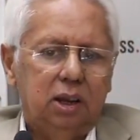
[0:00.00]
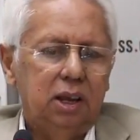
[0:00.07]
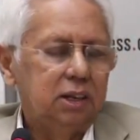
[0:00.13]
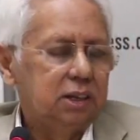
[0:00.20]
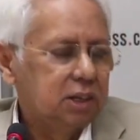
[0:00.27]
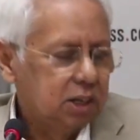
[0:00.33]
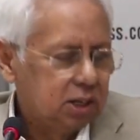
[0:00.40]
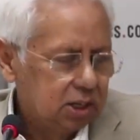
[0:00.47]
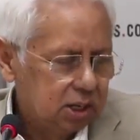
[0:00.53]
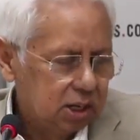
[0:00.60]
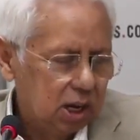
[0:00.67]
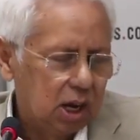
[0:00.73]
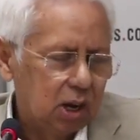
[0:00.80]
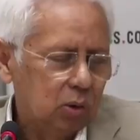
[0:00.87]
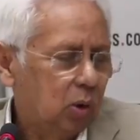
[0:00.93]
and
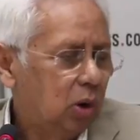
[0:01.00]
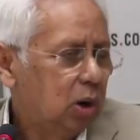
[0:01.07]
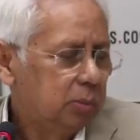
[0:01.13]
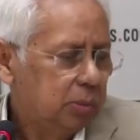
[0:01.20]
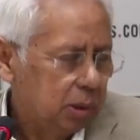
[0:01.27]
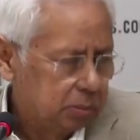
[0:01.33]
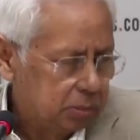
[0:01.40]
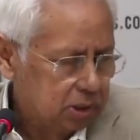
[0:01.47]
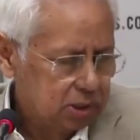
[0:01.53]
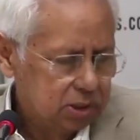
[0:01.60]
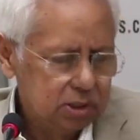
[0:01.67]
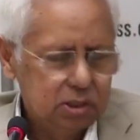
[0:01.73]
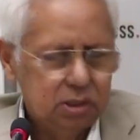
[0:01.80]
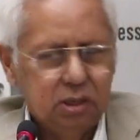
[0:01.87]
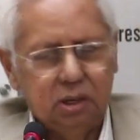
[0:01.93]
India are all
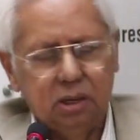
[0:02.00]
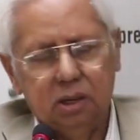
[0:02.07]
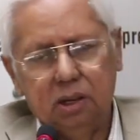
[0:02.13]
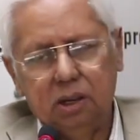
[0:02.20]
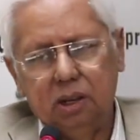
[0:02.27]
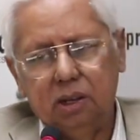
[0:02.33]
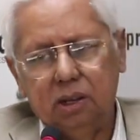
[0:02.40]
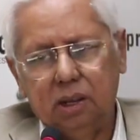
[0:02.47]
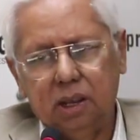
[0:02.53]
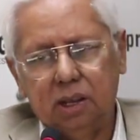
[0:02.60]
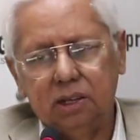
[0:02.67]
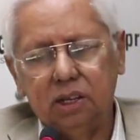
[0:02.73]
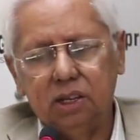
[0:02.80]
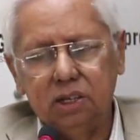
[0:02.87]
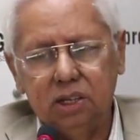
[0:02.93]
members,
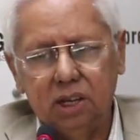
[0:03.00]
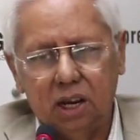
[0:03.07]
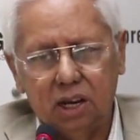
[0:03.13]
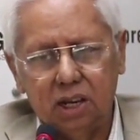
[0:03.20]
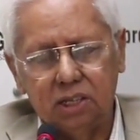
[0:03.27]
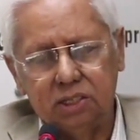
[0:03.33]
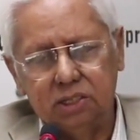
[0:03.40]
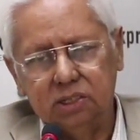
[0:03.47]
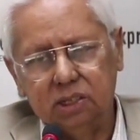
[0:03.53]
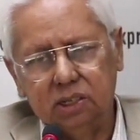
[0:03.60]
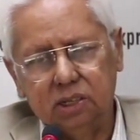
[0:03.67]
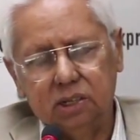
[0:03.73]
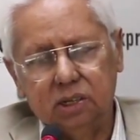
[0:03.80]
and India has